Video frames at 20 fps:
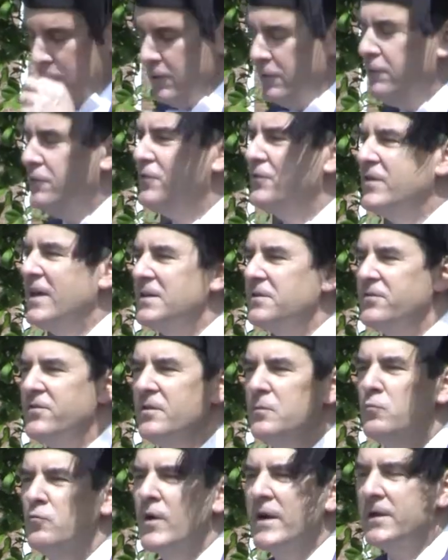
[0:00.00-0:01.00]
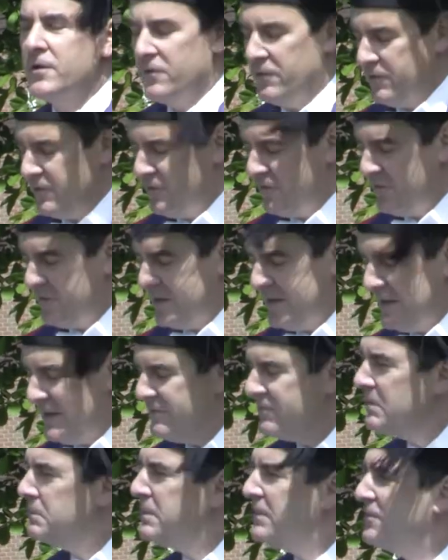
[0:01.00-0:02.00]
You set some records
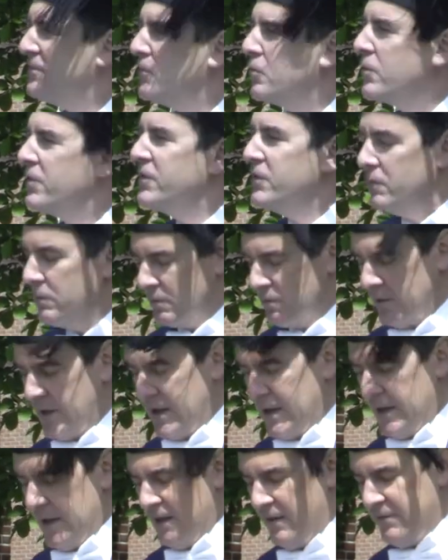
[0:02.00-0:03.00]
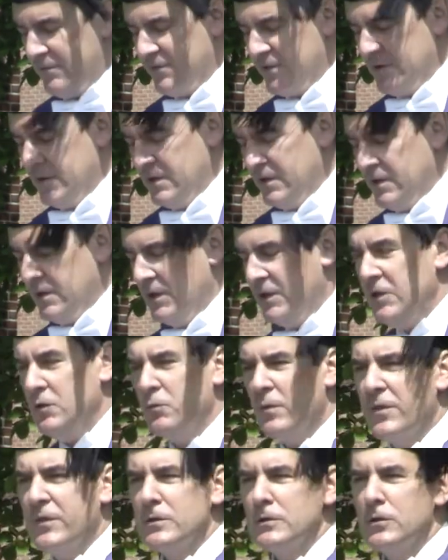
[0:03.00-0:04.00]
even before you arrived. You
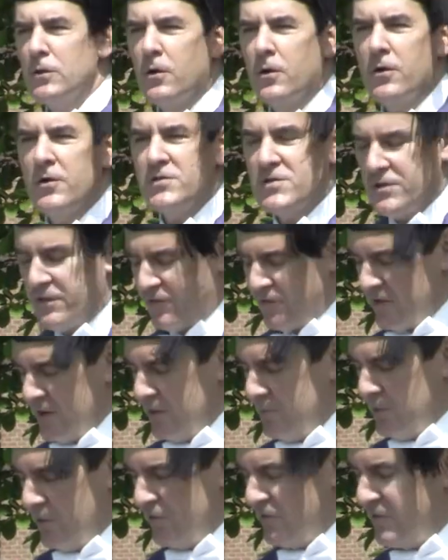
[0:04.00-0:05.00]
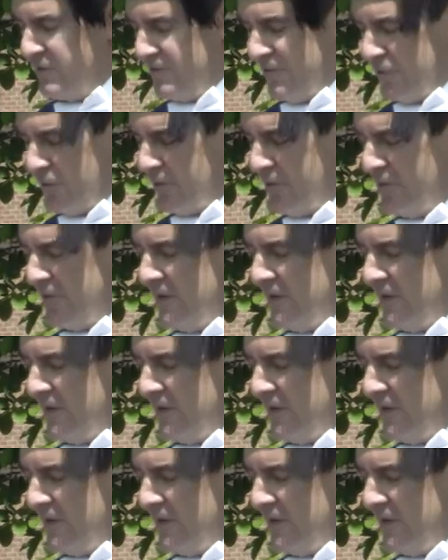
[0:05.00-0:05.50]
were the largest and most diverse